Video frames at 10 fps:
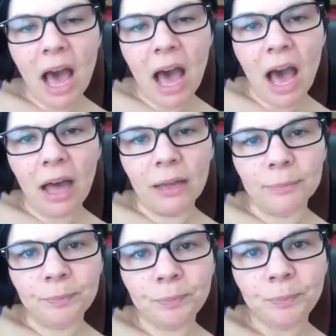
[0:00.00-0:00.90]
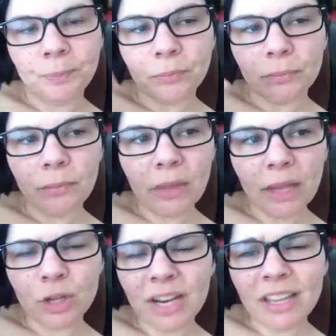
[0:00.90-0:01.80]
I'm
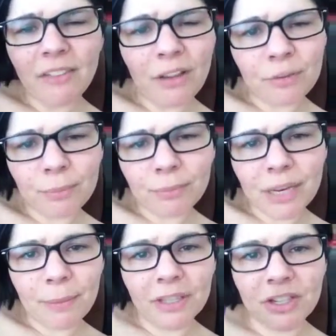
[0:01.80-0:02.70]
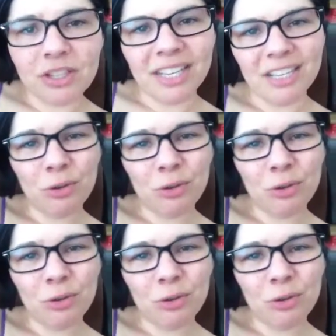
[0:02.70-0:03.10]
trying to think of other manipulation things.